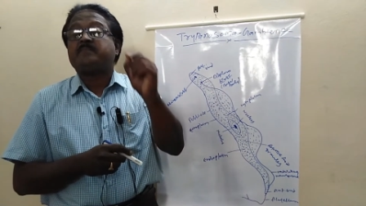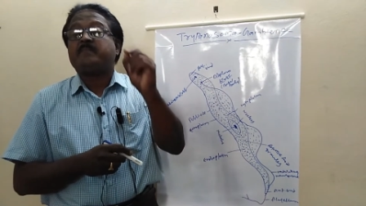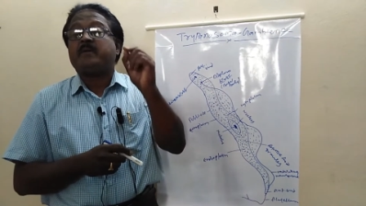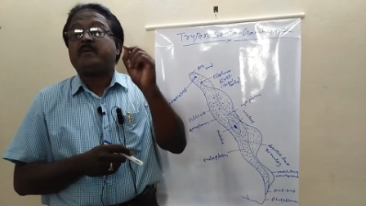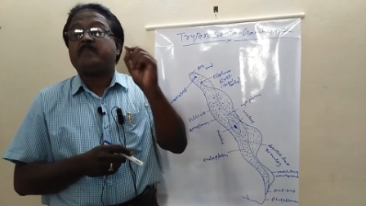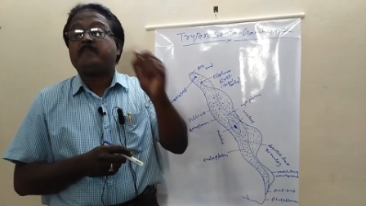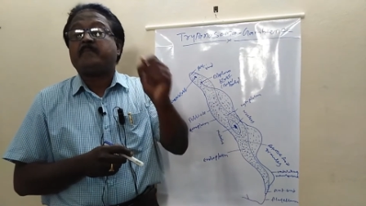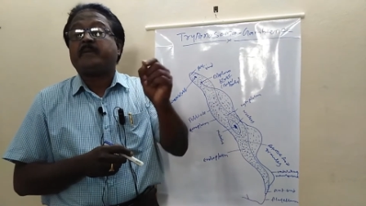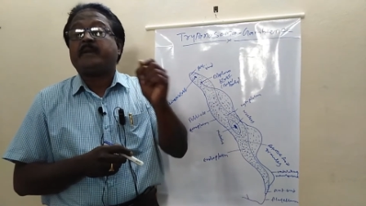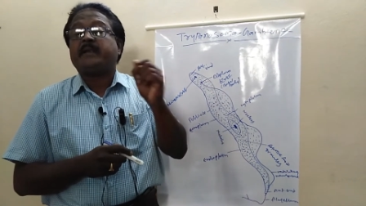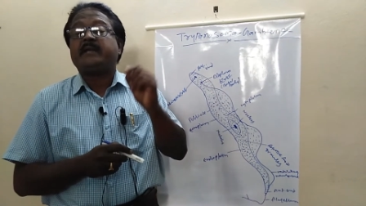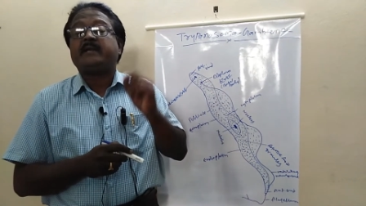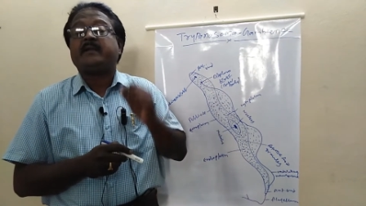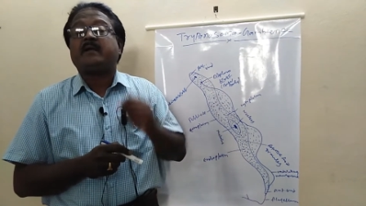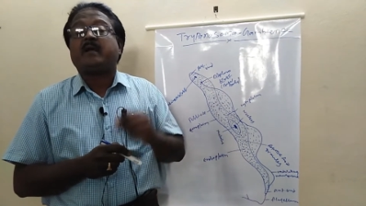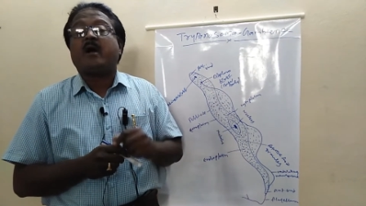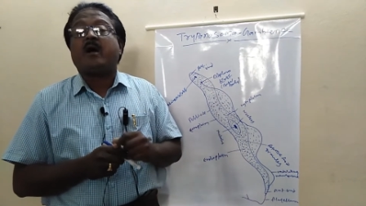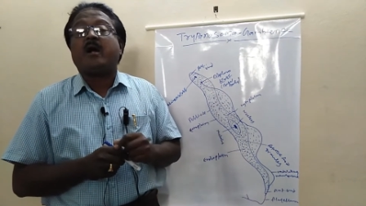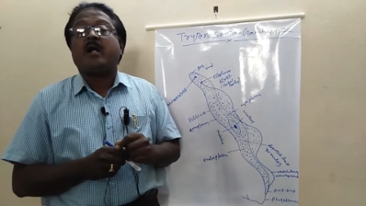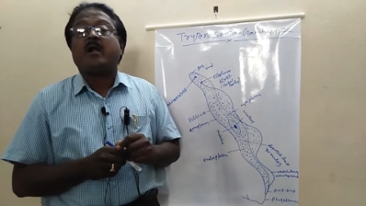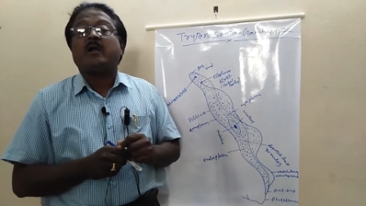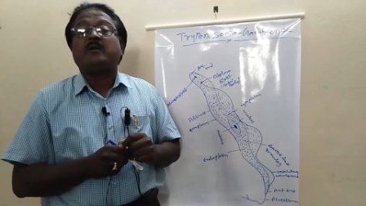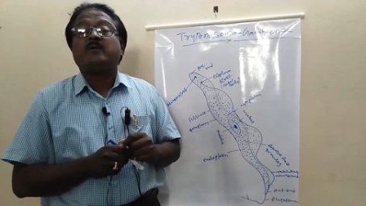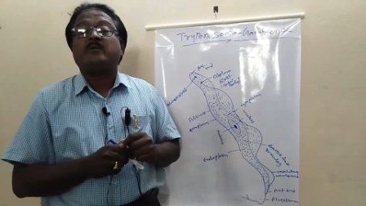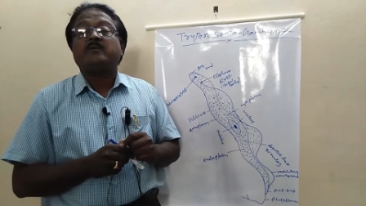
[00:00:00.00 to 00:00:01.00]
membrane
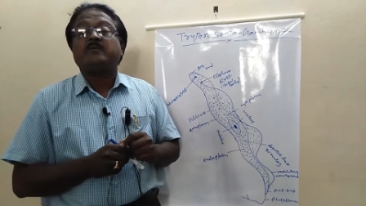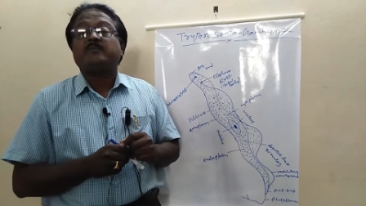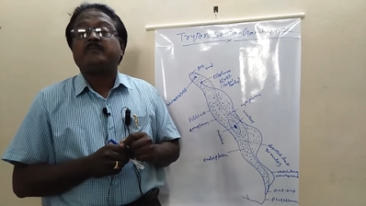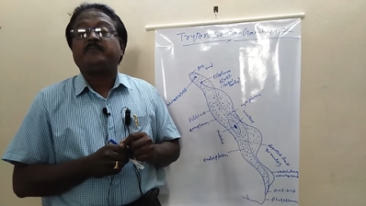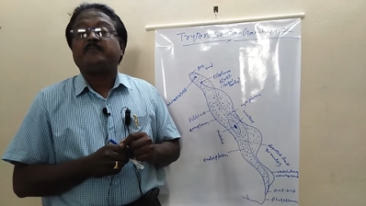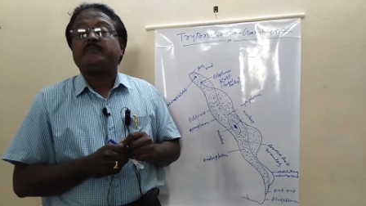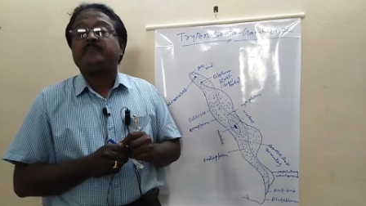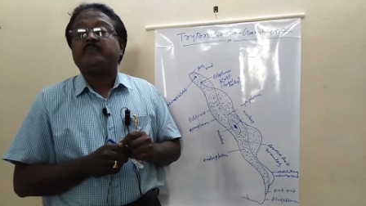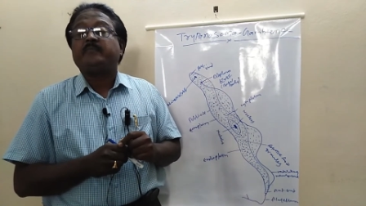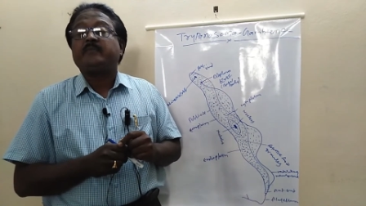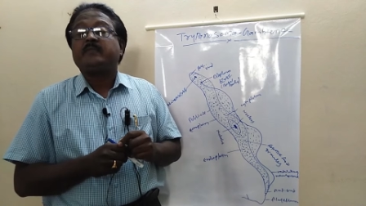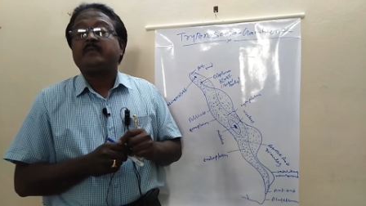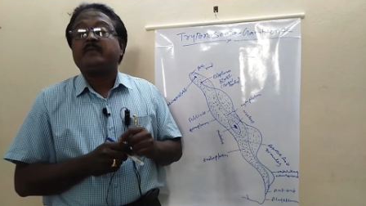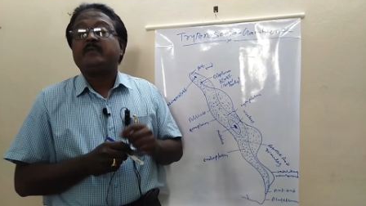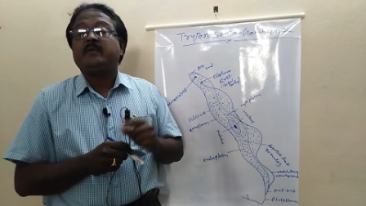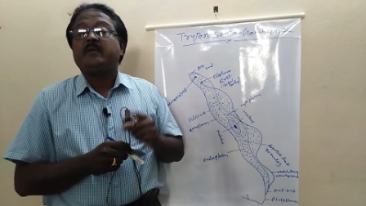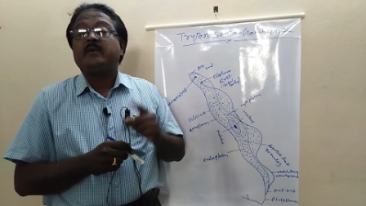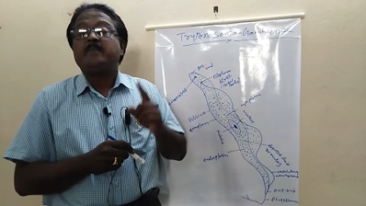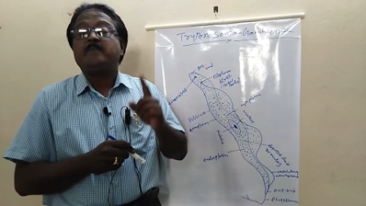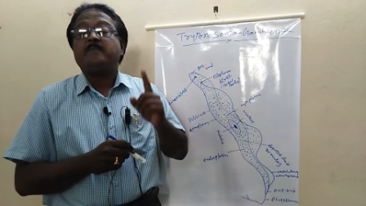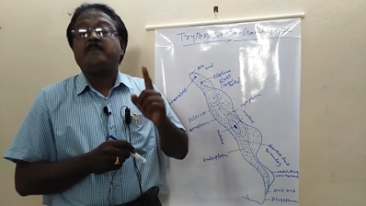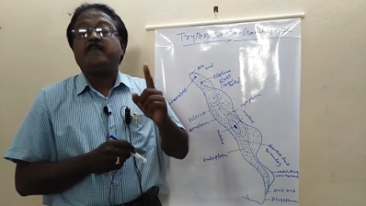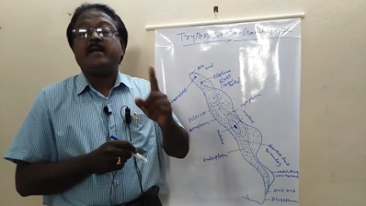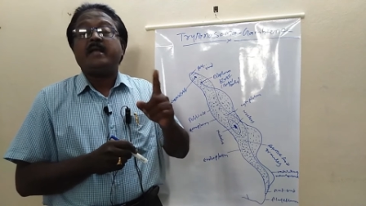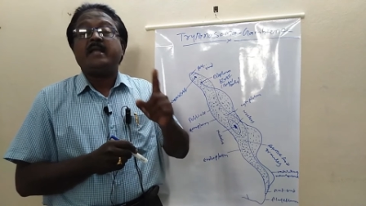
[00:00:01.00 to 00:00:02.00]
called
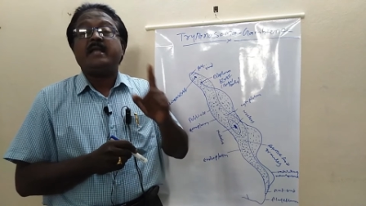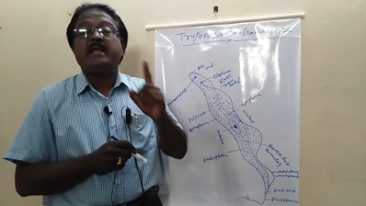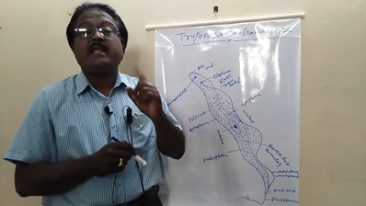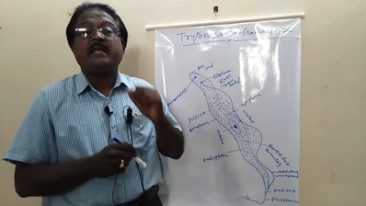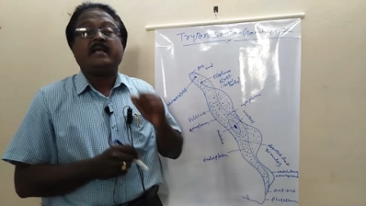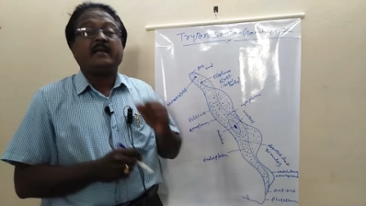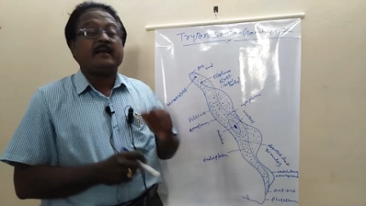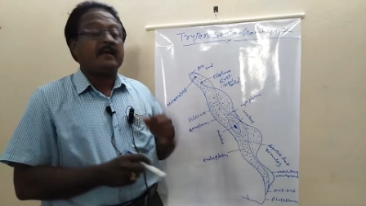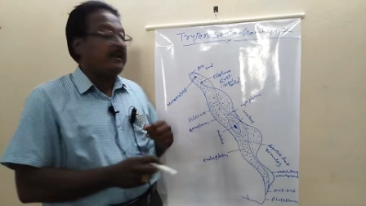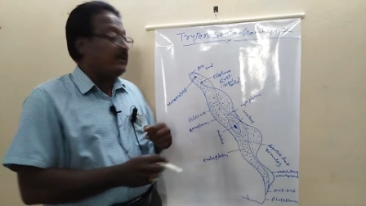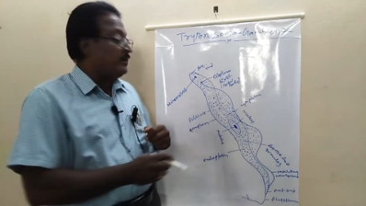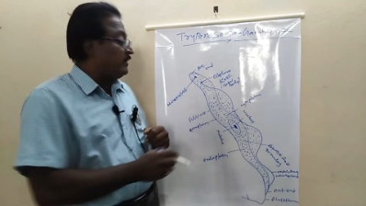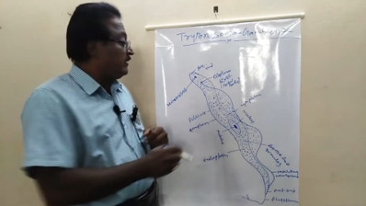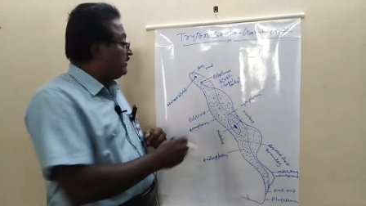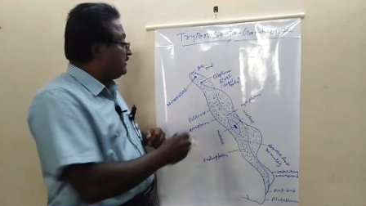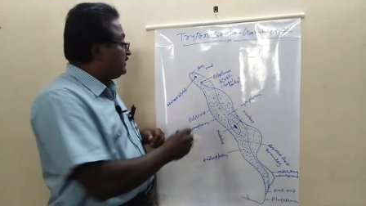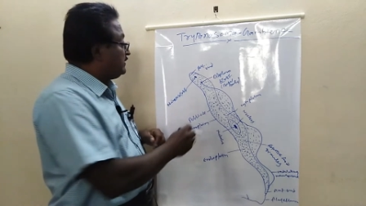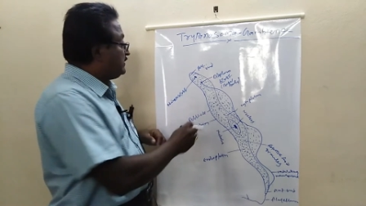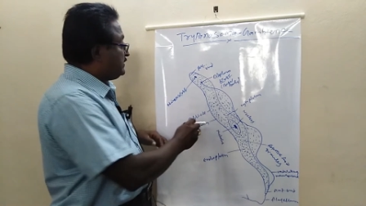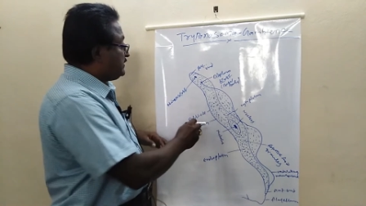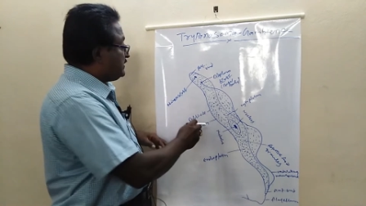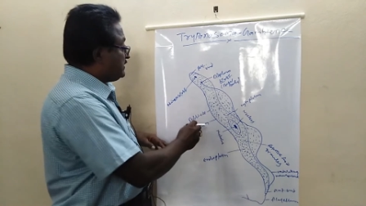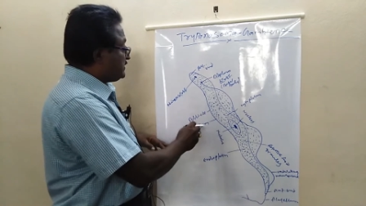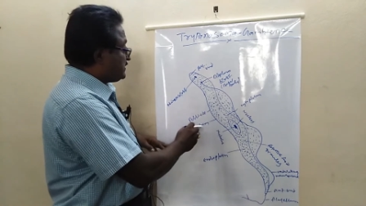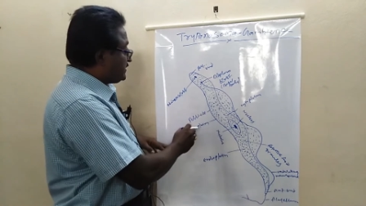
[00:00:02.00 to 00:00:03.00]
pellicle.
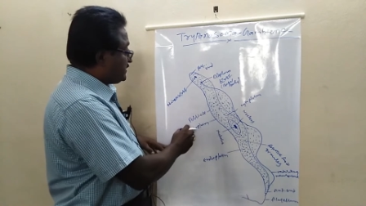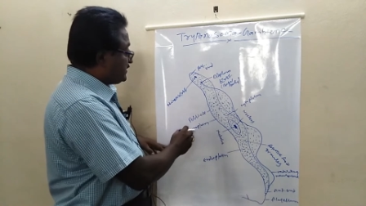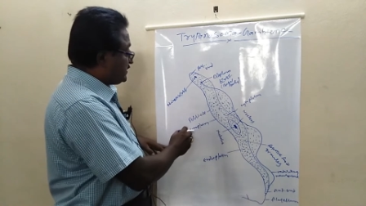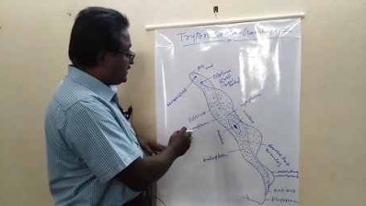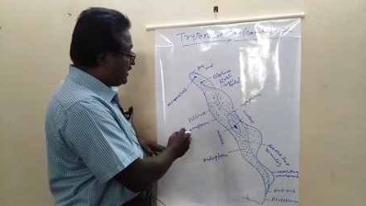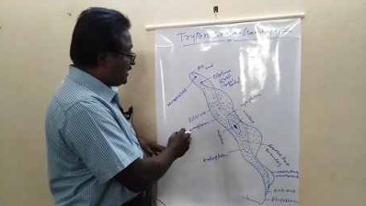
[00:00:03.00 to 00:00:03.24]
This is